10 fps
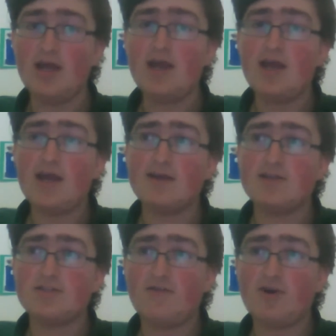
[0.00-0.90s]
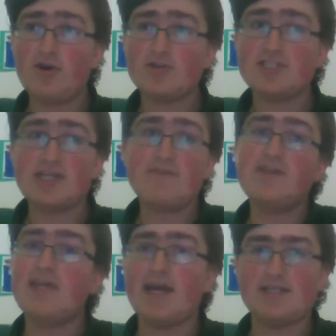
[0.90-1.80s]
It's a very good safety
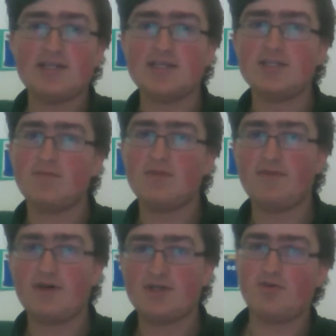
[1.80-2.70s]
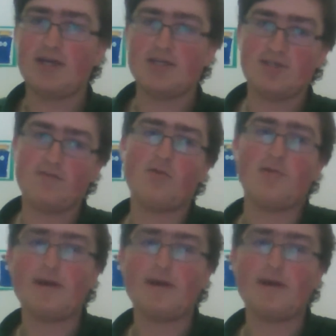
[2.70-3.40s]
net against some of the faster decks in the format.